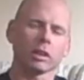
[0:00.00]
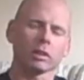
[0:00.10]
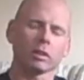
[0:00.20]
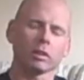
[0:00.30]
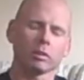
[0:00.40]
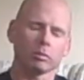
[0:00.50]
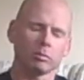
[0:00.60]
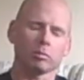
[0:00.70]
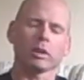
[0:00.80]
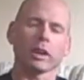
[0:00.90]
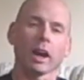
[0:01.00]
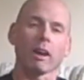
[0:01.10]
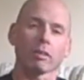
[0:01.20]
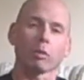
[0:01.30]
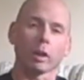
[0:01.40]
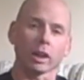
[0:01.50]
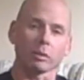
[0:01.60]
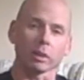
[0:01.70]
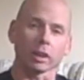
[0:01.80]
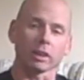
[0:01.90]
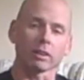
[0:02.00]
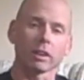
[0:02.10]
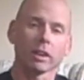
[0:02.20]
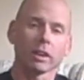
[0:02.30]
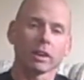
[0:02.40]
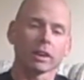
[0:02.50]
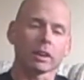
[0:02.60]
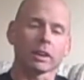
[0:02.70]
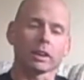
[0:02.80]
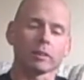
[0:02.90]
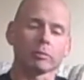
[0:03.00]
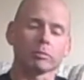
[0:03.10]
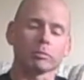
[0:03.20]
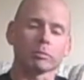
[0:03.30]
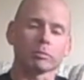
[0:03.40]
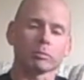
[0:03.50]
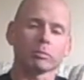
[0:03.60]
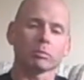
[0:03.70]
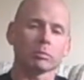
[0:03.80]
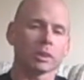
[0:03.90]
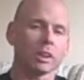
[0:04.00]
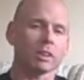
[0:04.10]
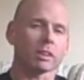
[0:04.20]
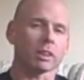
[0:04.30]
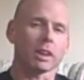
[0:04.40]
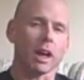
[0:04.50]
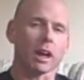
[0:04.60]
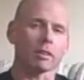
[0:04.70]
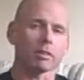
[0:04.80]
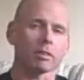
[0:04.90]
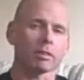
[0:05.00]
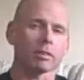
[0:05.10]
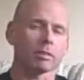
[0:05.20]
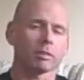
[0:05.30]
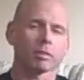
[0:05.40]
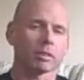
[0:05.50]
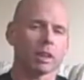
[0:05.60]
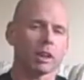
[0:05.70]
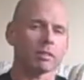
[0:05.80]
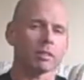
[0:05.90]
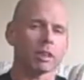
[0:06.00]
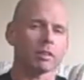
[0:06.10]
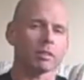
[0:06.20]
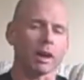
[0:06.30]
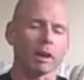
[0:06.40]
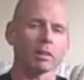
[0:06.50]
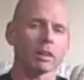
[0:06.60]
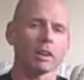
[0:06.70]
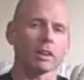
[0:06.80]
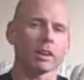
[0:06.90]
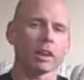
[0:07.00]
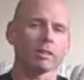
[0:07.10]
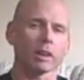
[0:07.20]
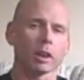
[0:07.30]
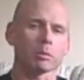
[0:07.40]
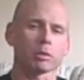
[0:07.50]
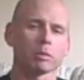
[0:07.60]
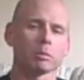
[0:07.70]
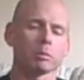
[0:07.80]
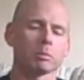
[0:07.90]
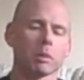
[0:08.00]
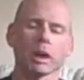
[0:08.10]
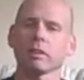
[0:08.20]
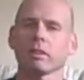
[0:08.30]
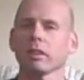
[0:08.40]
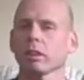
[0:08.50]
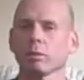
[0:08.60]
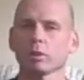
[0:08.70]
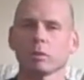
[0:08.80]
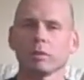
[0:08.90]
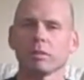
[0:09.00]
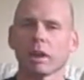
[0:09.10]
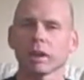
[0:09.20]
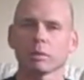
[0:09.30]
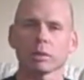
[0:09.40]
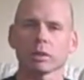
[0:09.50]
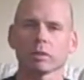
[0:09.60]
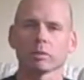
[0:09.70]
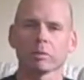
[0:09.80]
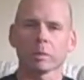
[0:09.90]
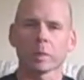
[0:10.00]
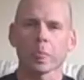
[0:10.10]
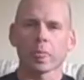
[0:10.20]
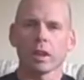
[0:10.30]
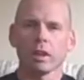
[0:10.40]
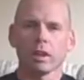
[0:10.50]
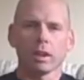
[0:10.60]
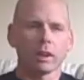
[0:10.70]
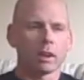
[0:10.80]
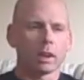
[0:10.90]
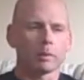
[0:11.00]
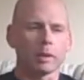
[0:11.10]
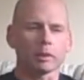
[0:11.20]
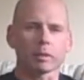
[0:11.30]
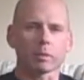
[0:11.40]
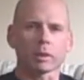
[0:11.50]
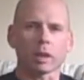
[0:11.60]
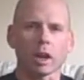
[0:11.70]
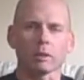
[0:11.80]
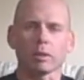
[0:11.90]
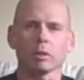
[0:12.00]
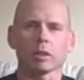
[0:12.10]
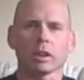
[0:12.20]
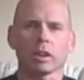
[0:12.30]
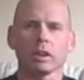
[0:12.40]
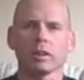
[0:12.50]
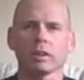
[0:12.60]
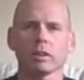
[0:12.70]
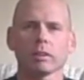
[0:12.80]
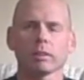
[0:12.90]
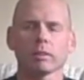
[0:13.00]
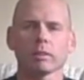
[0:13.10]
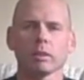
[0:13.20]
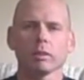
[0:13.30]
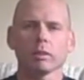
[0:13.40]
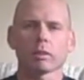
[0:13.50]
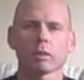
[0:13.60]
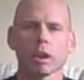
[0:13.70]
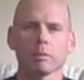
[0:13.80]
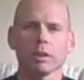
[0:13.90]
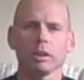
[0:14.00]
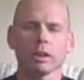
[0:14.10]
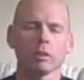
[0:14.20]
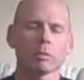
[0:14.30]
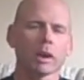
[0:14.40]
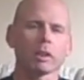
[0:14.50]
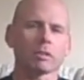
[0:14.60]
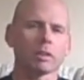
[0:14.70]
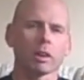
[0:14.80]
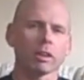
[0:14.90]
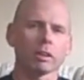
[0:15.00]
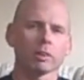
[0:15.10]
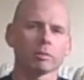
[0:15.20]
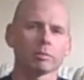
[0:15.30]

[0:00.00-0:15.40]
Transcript: you know, to play golf the way he plays. But there's a lot of stuff outside of the golf that comes from mindset, comes from environment. I mean, from the time he was a kid, it was drummed into him by his father,